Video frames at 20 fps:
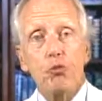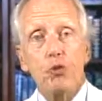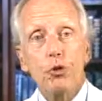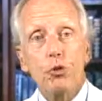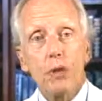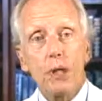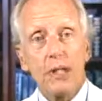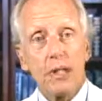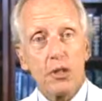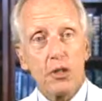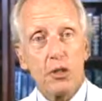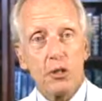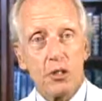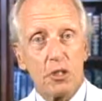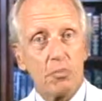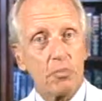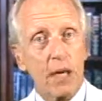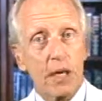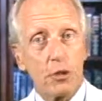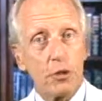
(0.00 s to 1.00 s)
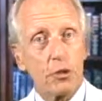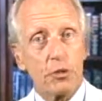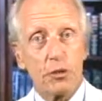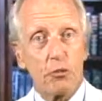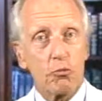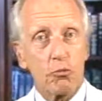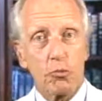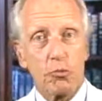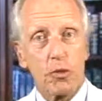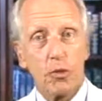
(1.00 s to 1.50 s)
Doing this
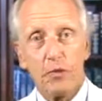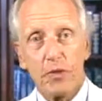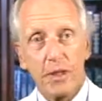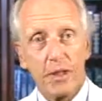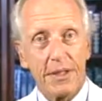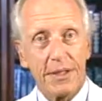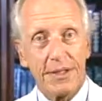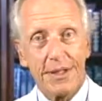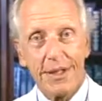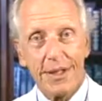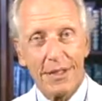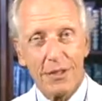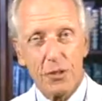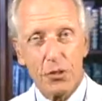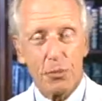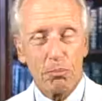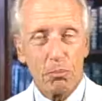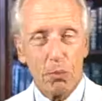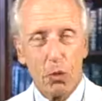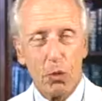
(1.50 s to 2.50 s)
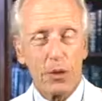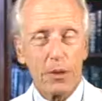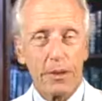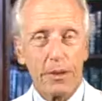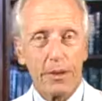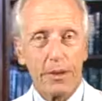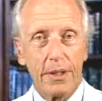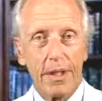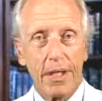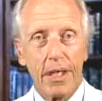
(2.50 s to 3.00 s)
inspection and removing the tick is
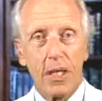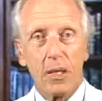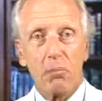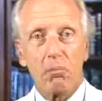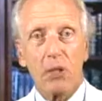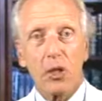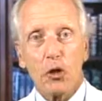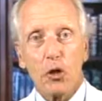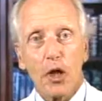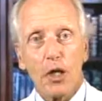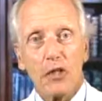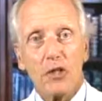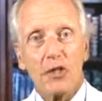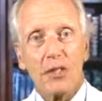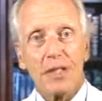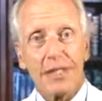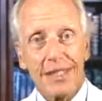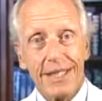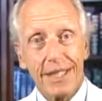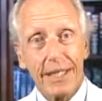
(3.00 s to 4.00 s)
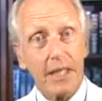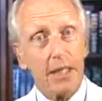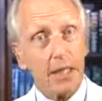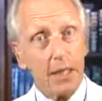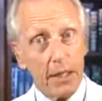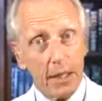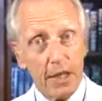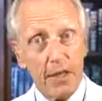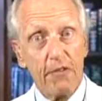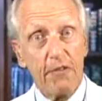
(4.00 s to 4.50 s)
important, because the tick,
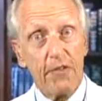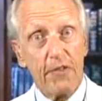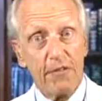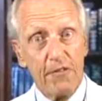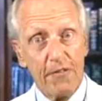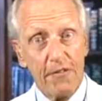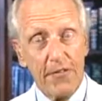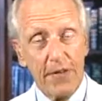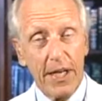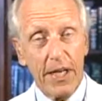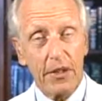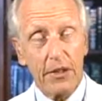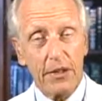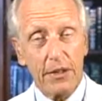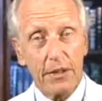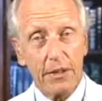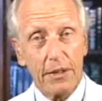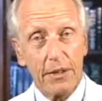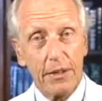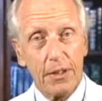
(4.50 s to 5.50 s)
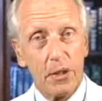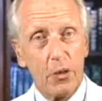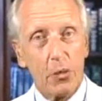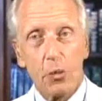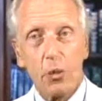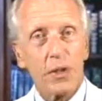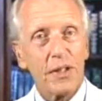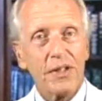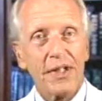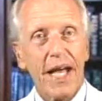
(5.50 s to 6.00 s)
if infected,
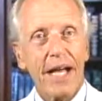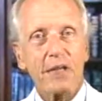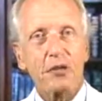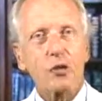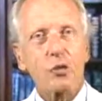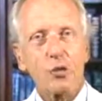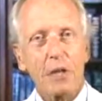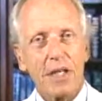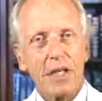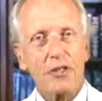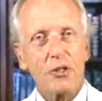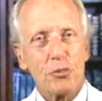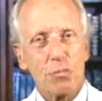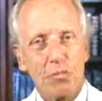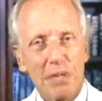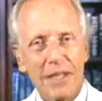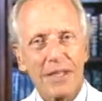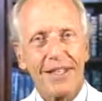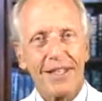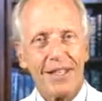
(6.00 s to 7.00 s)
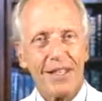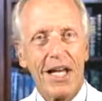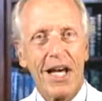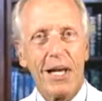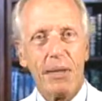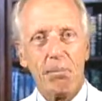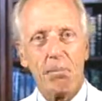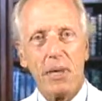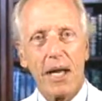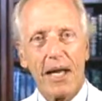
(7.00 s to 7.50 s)
will not transmit the
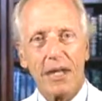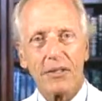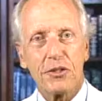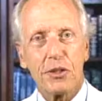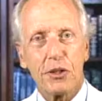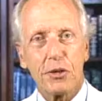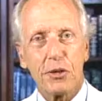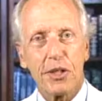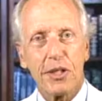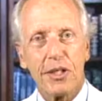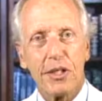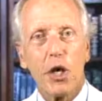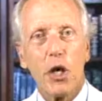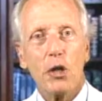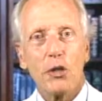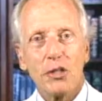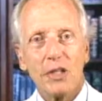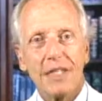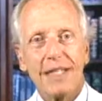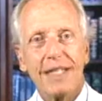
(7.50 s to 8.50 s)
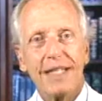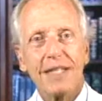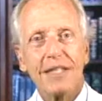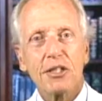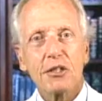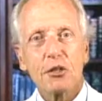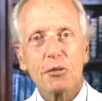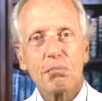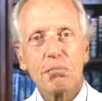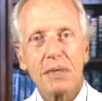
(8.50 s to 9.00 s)
Lyme bacteria
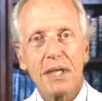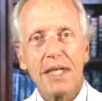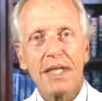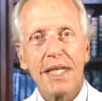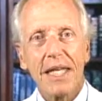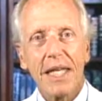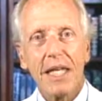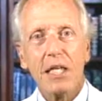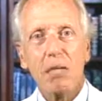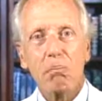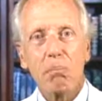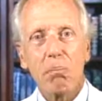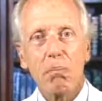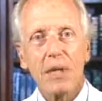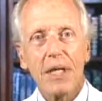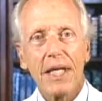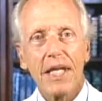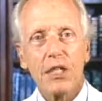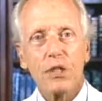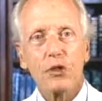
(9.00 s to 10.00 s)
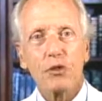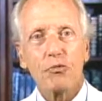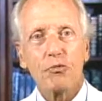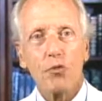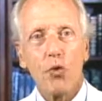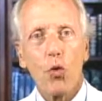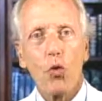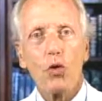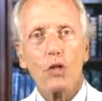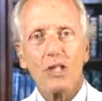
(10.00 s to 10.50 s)
until it's been in place
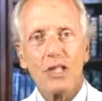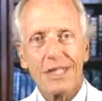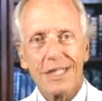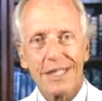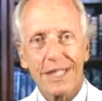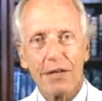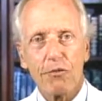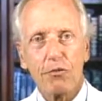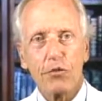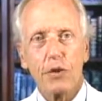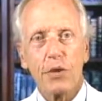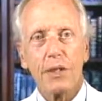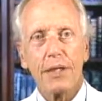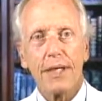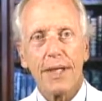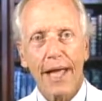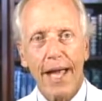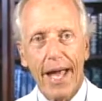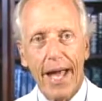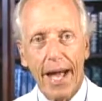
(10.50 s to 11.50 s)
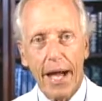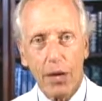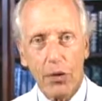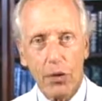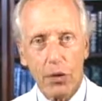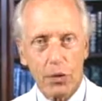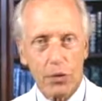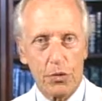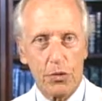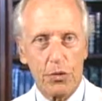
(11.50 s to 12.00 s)
for several
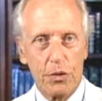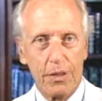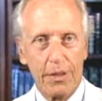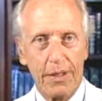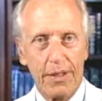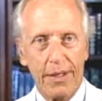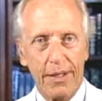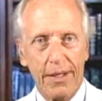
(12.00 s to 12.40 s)
hours.